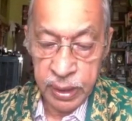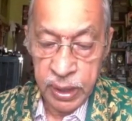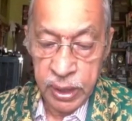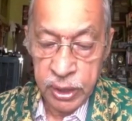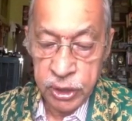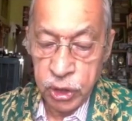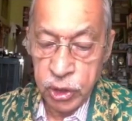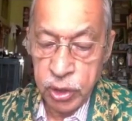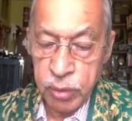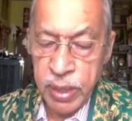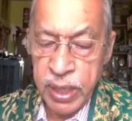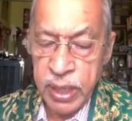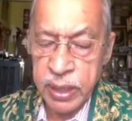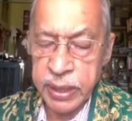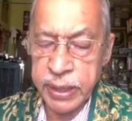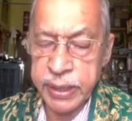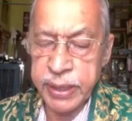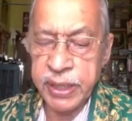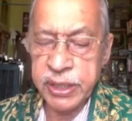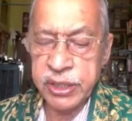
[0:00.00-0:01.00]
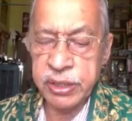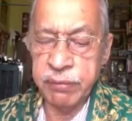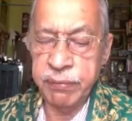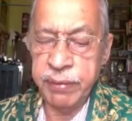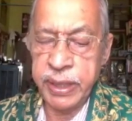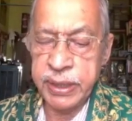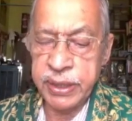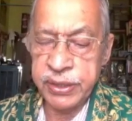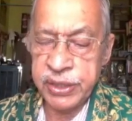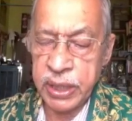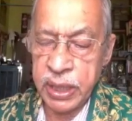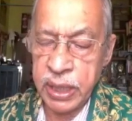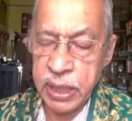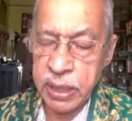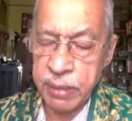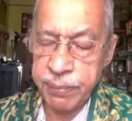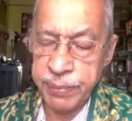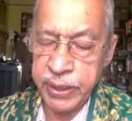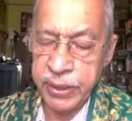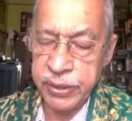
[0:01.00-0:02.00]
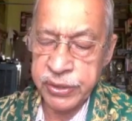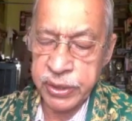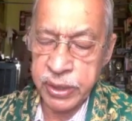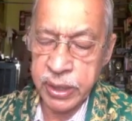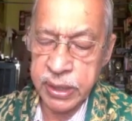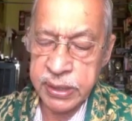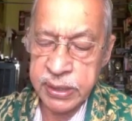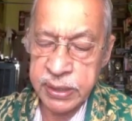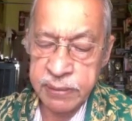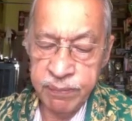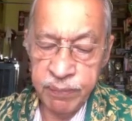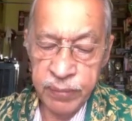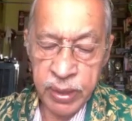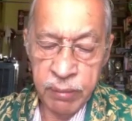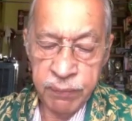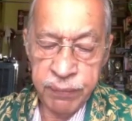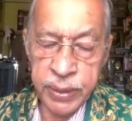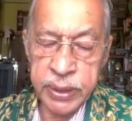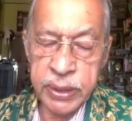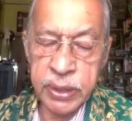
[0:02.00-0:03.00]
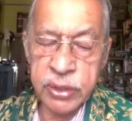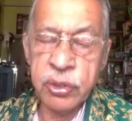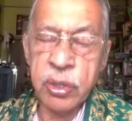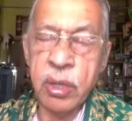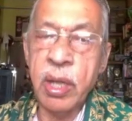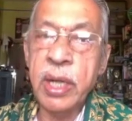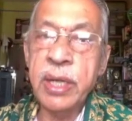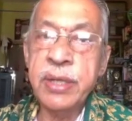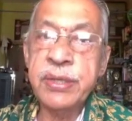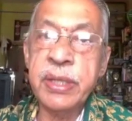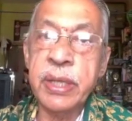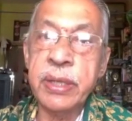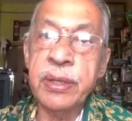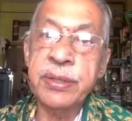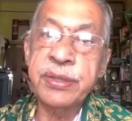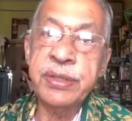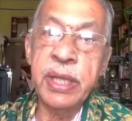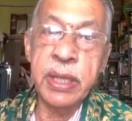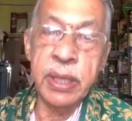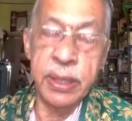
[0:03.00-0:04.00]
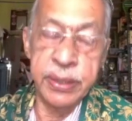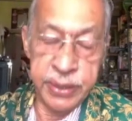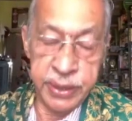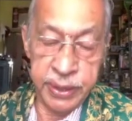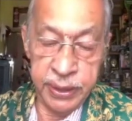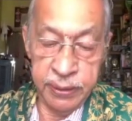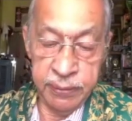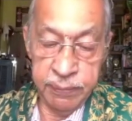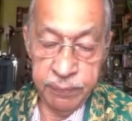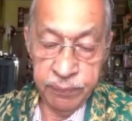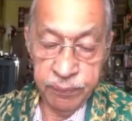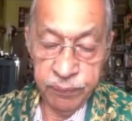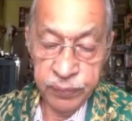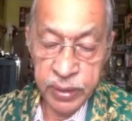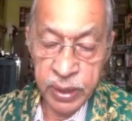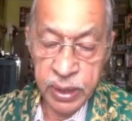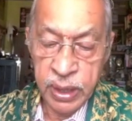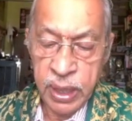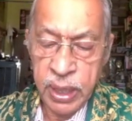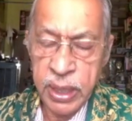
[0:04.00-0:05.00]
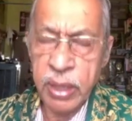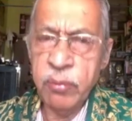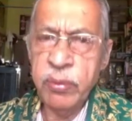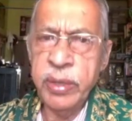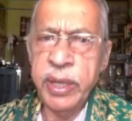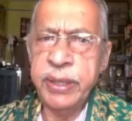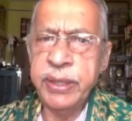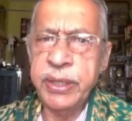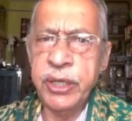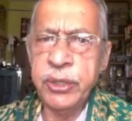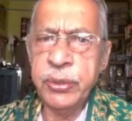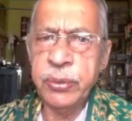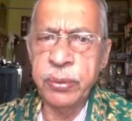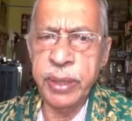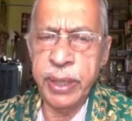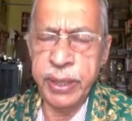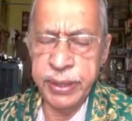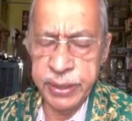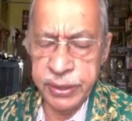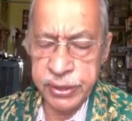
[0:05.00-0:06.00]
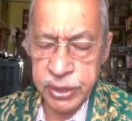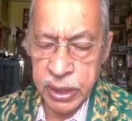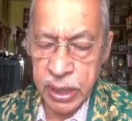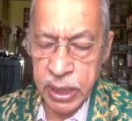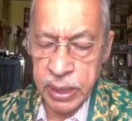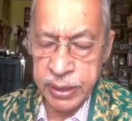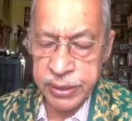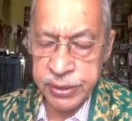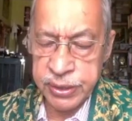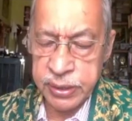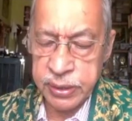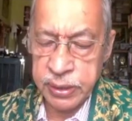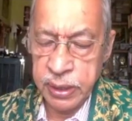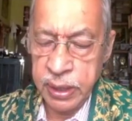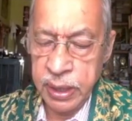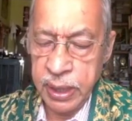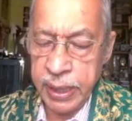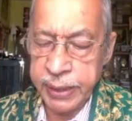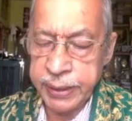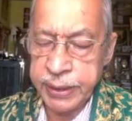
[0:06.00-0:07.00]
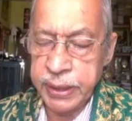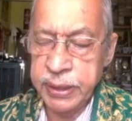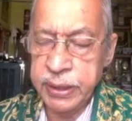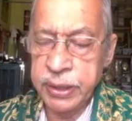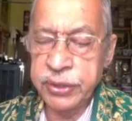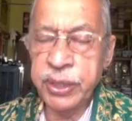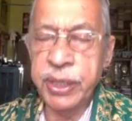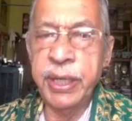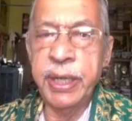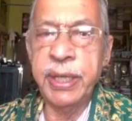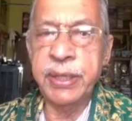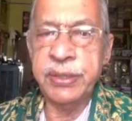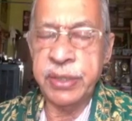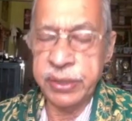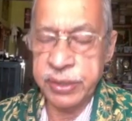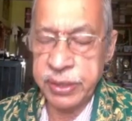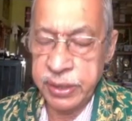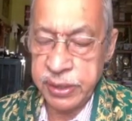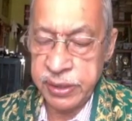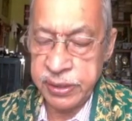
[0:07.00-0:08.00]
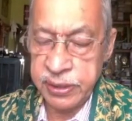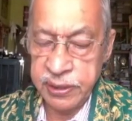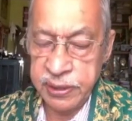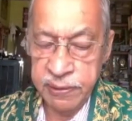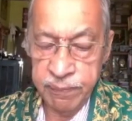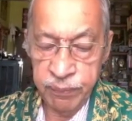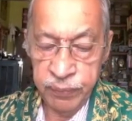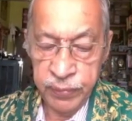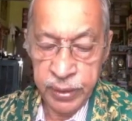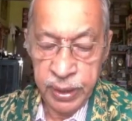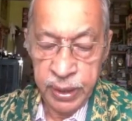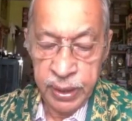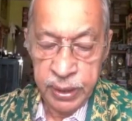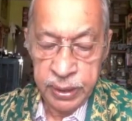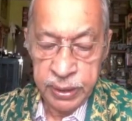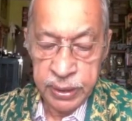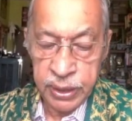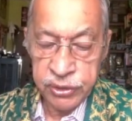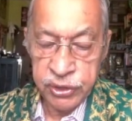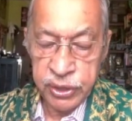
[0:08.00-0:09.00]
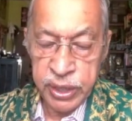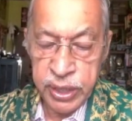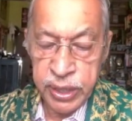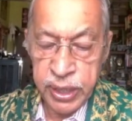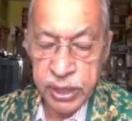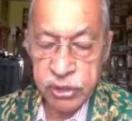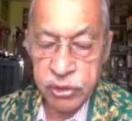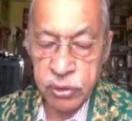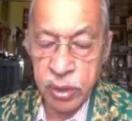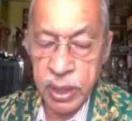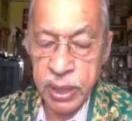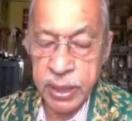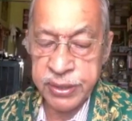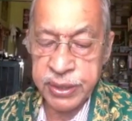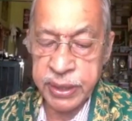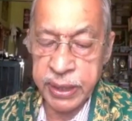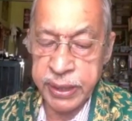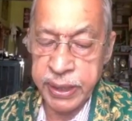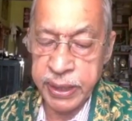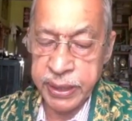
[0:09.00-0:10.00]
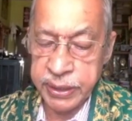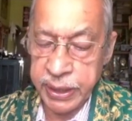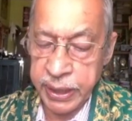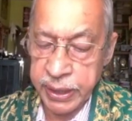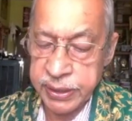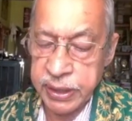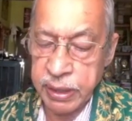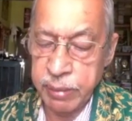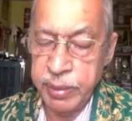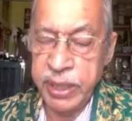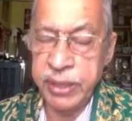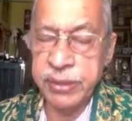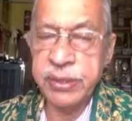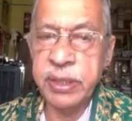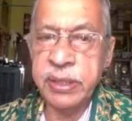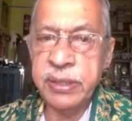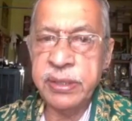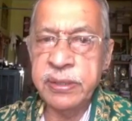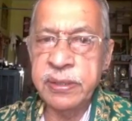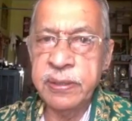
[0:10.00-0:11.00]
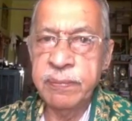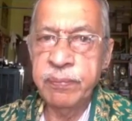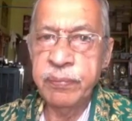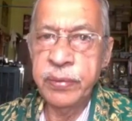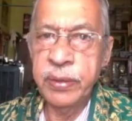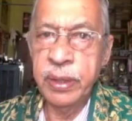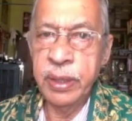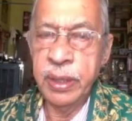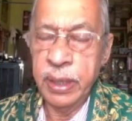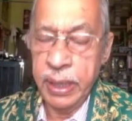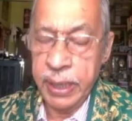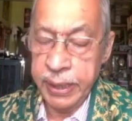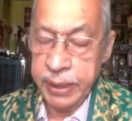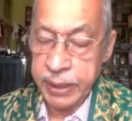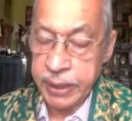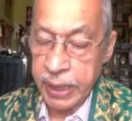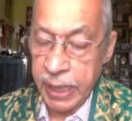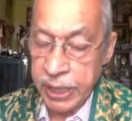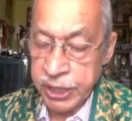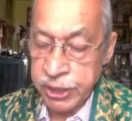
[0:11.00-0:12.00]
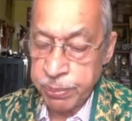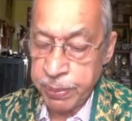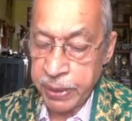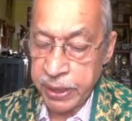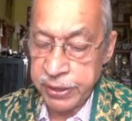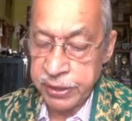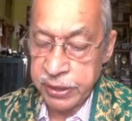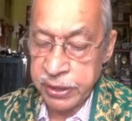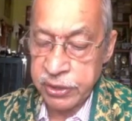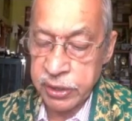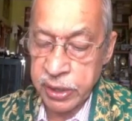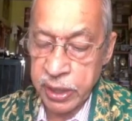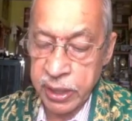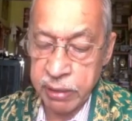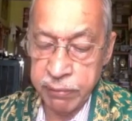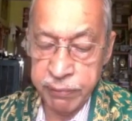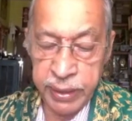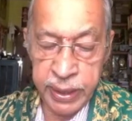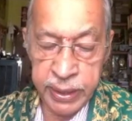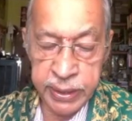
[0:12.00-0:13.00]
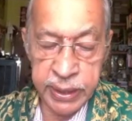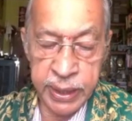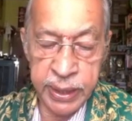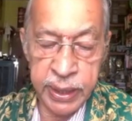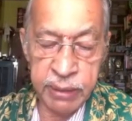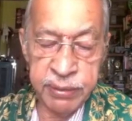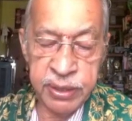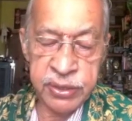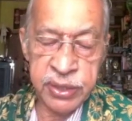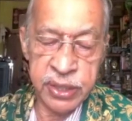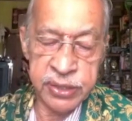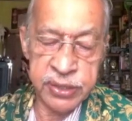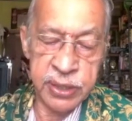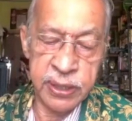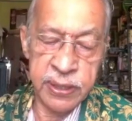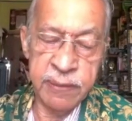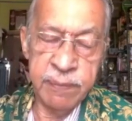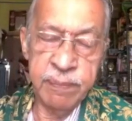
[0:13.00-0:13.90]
Tirumala conducts Veda Shalaka Parikshas for the scholars across the country around 80 to 90 scholars attend the three-day sessions. The senior scholars conduct the examinations and cash prizes are given at the end of the session.